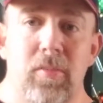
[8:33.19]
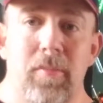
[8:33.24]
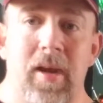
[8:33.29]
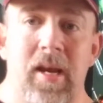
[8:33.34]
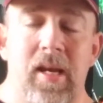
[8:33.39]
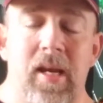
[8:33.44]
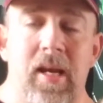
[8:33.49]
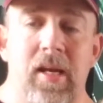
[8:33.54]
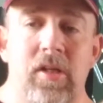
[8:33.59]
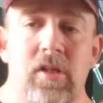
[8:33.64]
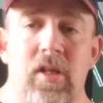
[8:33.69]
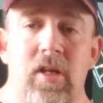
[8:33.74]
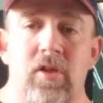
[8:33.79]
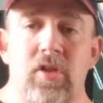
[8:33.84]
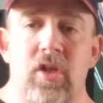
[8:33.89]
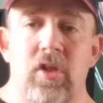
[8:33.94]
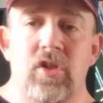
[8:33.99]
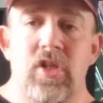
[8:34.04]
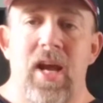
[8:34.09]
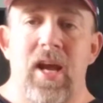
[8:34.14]
there's
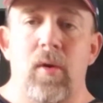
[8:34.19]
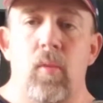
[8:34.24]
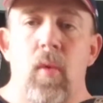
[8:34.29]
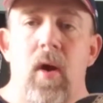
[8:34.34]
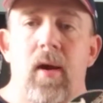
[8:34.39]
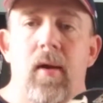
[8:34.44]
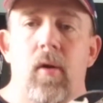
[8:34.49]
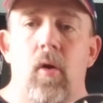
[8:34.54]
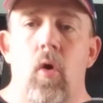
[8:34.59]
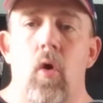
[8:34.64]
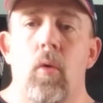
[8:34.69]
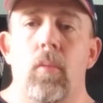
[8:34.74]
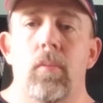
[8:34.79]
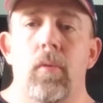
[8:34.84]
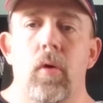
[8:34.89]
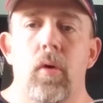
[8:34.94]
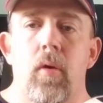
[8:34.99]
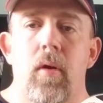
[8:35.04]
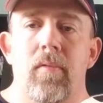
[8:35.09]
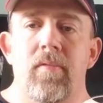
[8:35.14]
a Jaguar
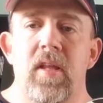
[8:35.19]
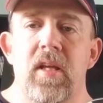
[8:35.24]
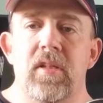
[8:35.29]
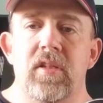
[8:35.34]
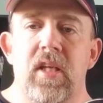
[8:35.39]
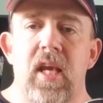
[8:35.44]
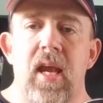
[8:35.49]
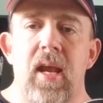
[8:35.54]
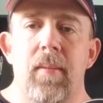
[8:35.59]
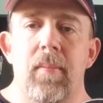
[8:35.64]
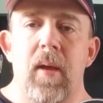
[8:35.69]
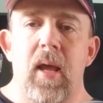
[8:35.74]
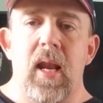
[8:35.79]
homebrew of this game,